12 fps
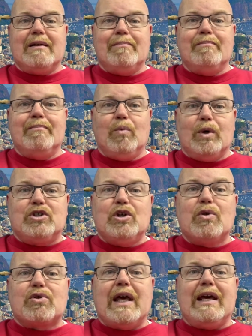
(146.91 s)
to what
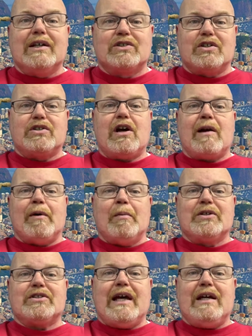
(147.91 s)
you think is a terrible
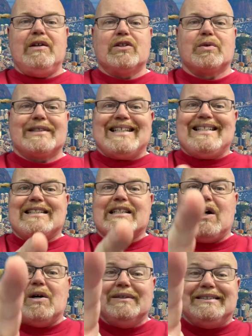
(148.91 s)
mistake, you just want to say,
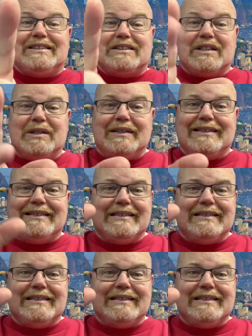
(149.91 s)
don't do.